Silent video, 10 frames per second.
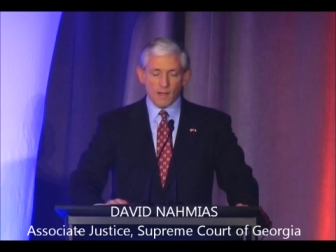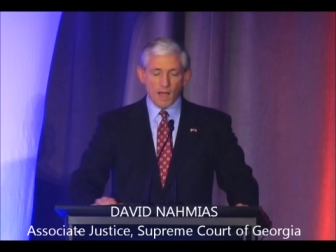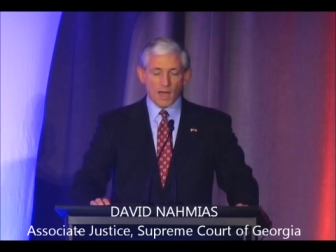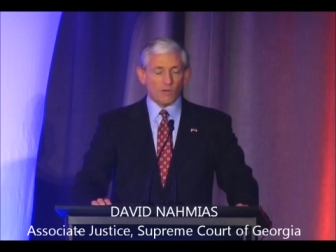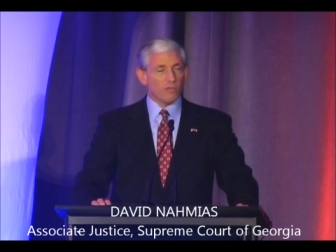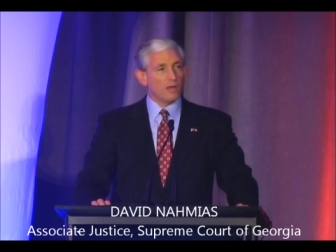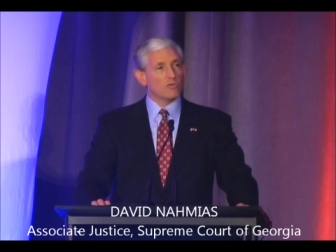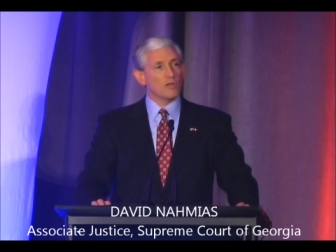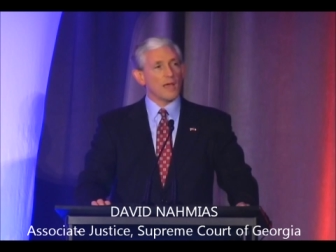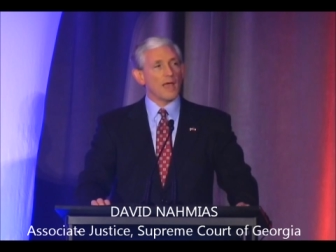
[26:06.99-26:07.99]
I don't think
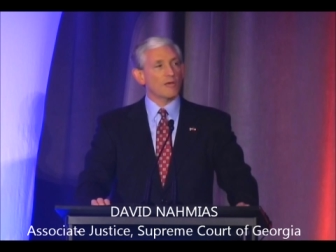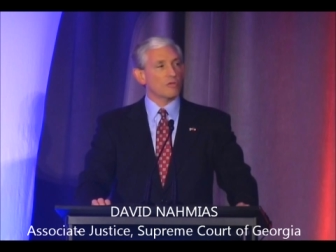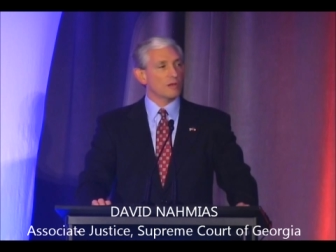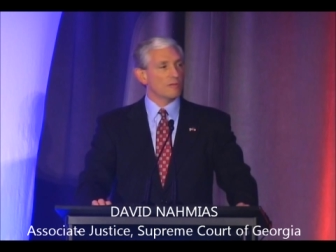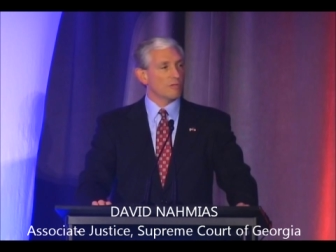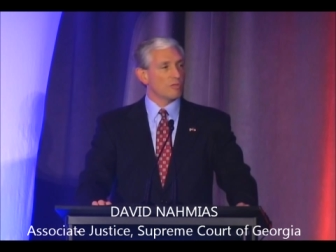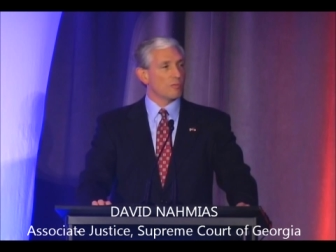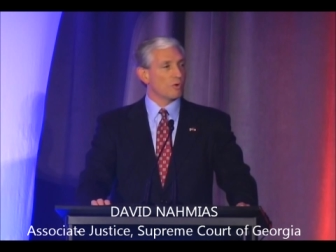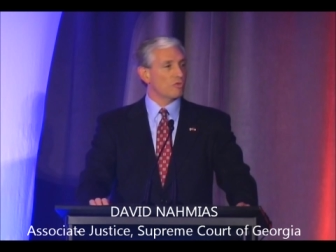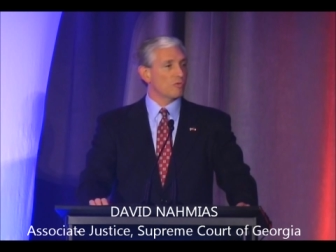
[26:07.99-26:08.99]
it's an accident that the
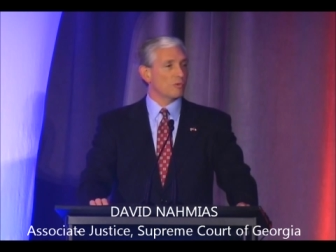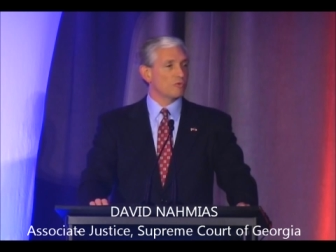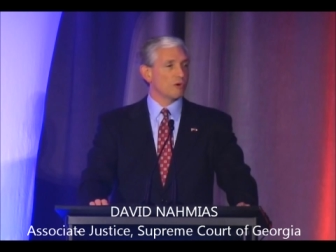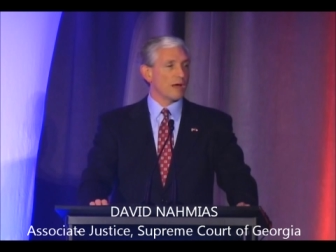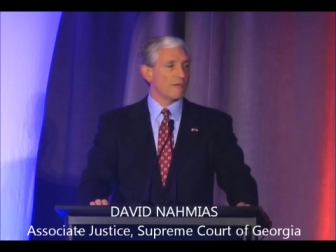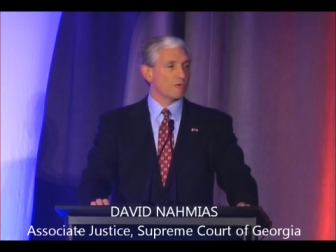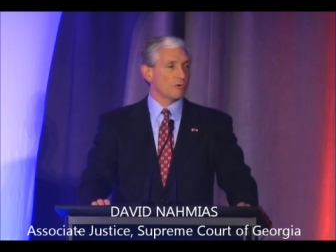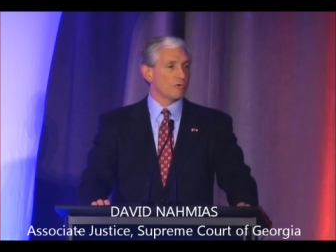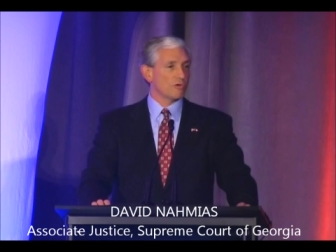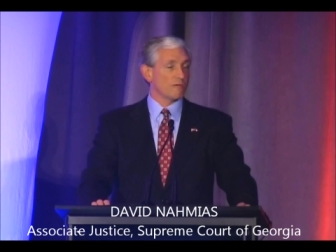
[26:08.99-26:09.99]
principal
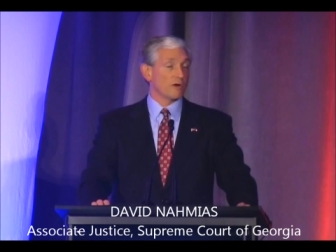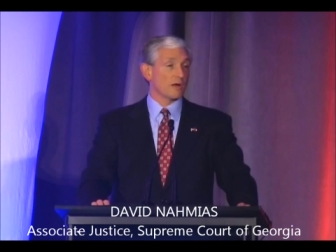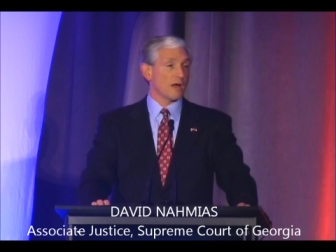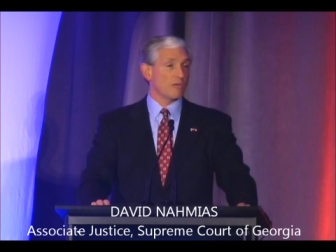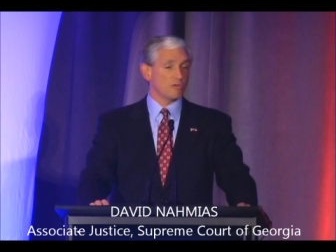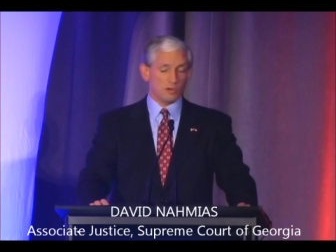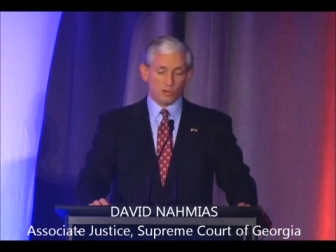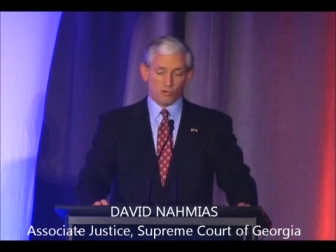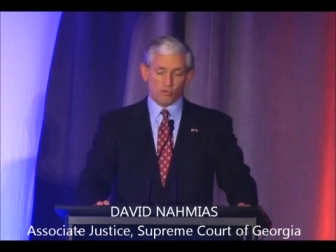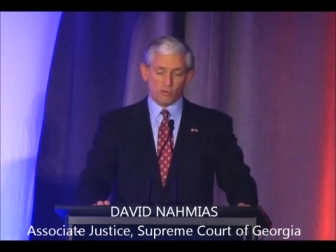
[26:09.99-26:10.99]
drafters of our
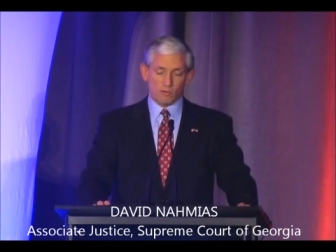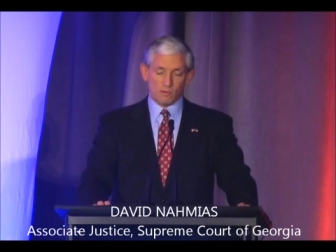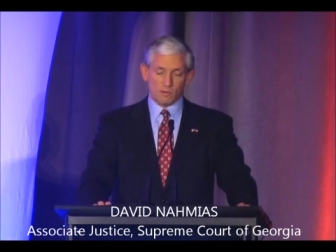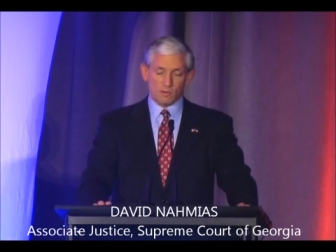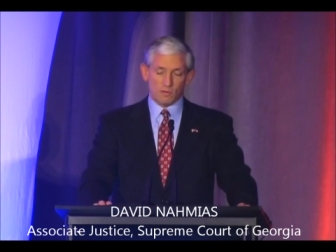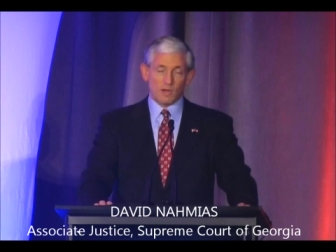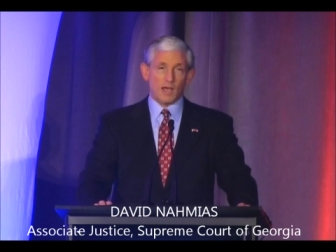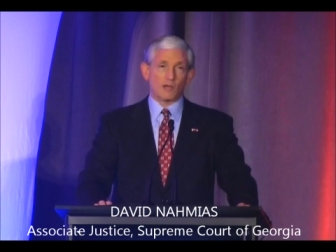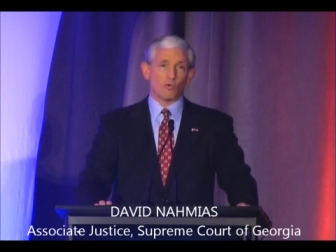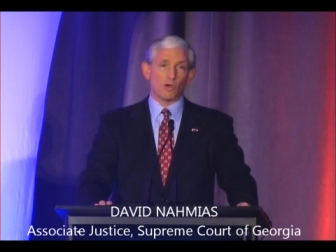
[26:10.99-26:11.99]
Constitution, the
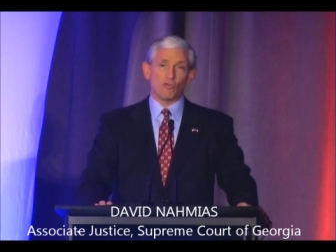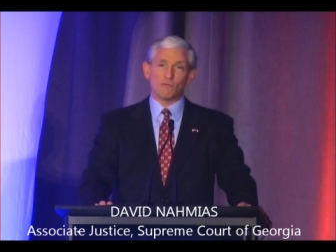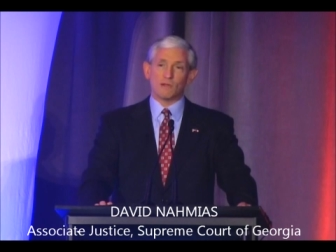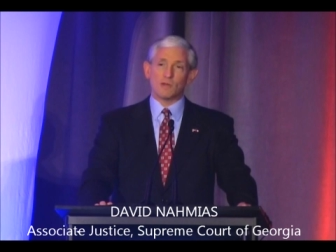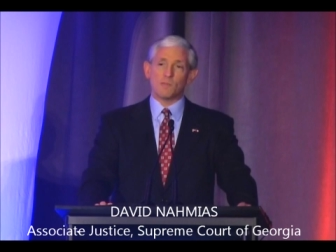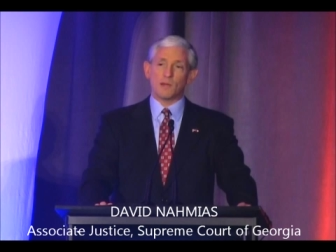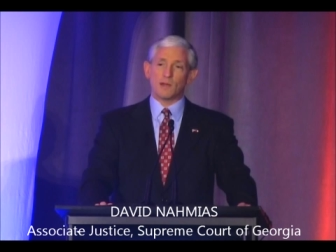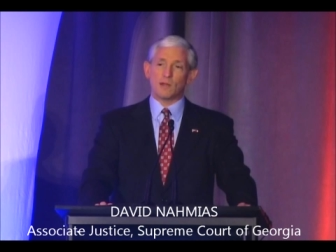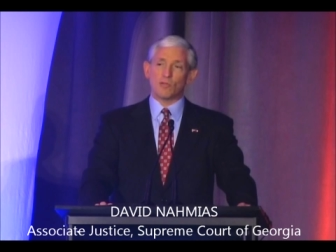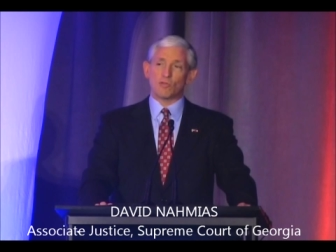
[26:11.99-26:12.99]
Declaration of
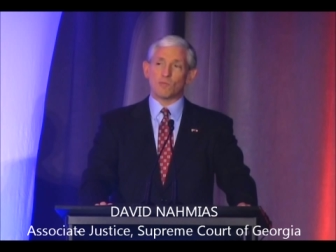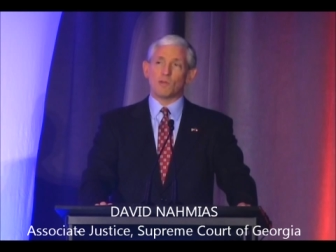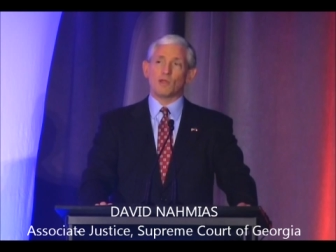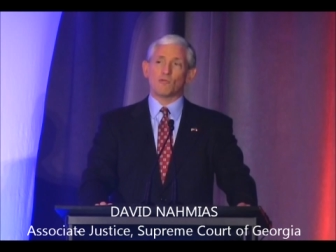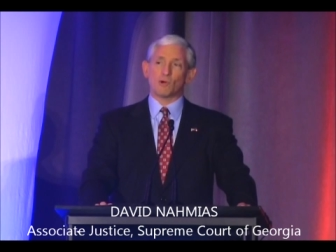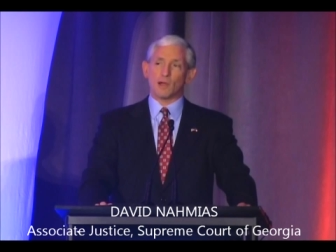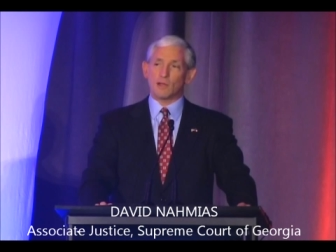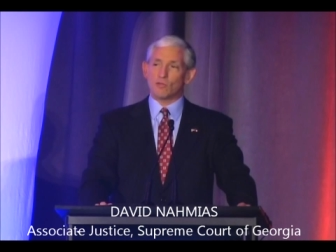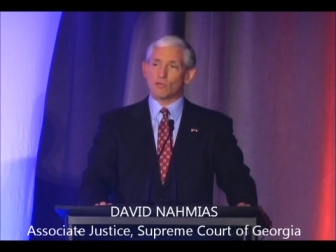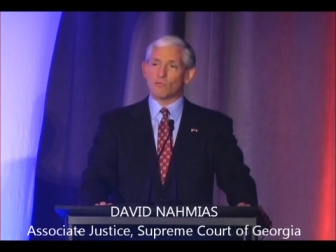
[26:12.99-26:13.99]
Independence, the Bill of
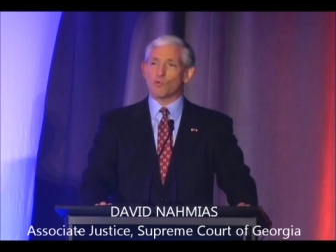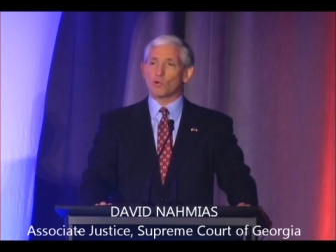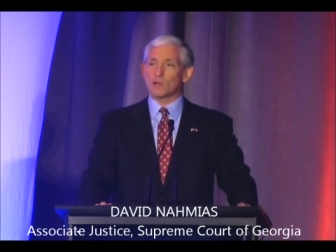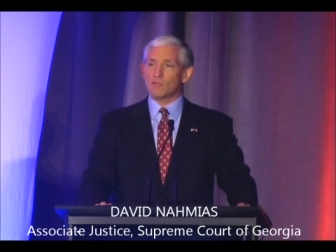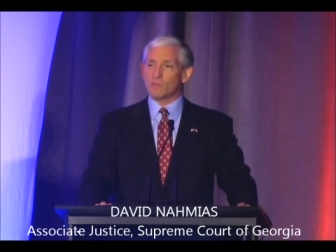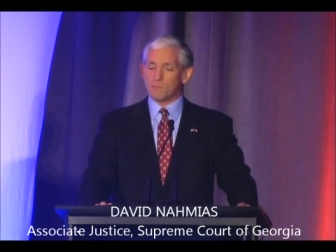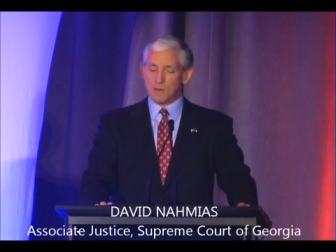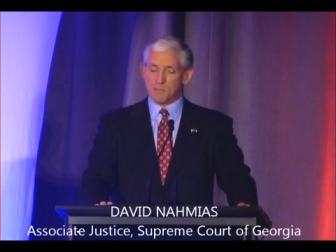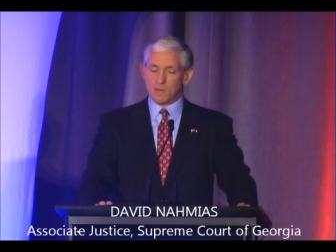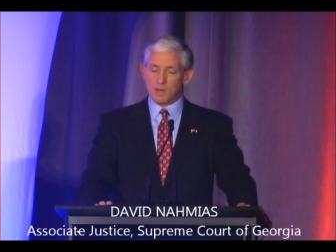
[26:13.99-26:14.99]
Rights, the fourteenth Amendment,